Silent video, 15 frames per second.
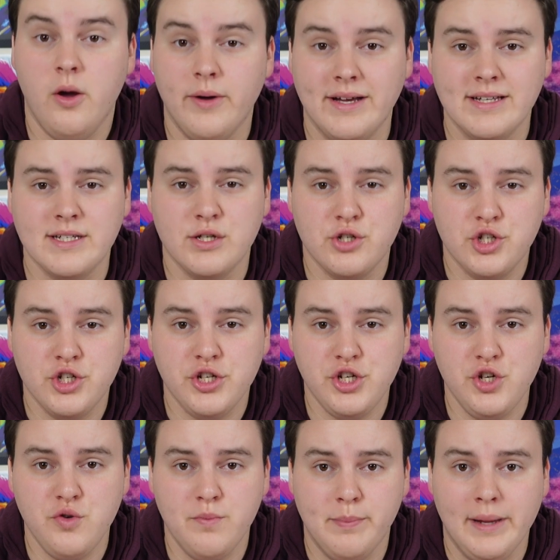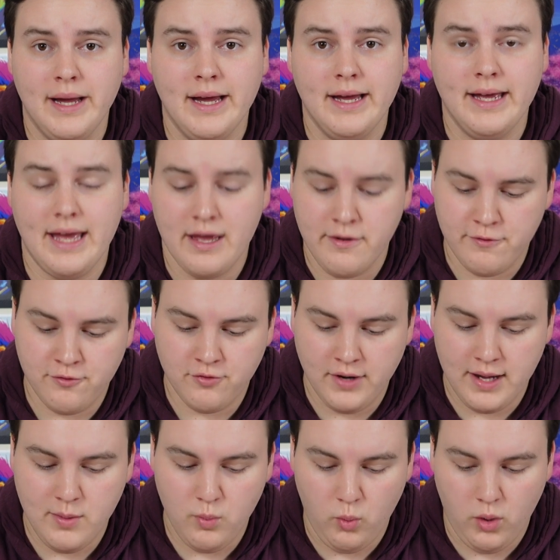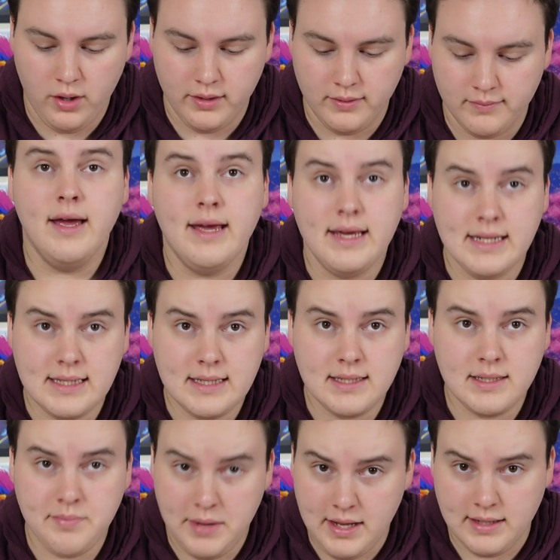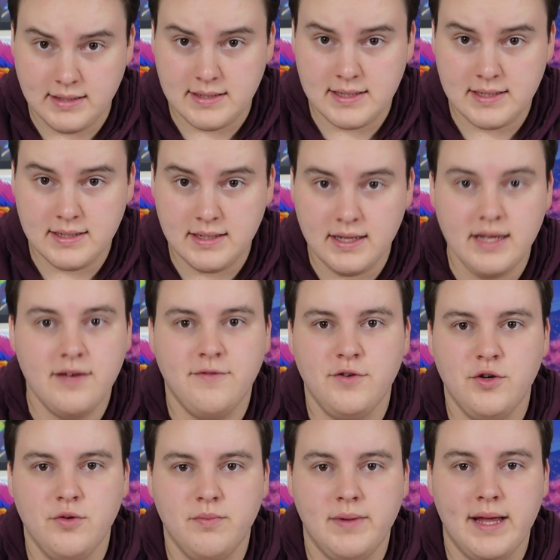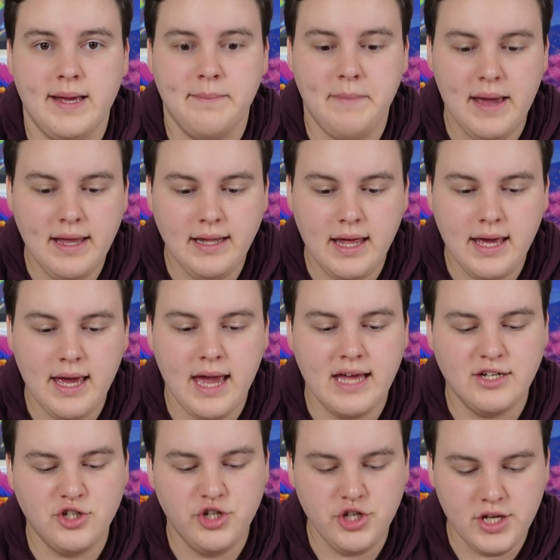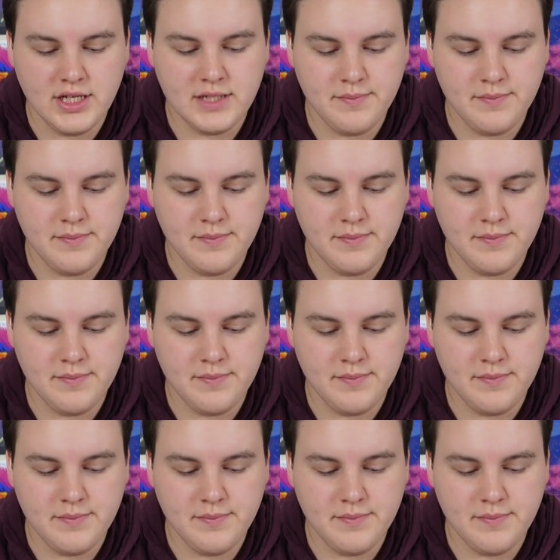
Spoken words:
Okay, so should you buy a Frame1? It depends. If you play Melee and just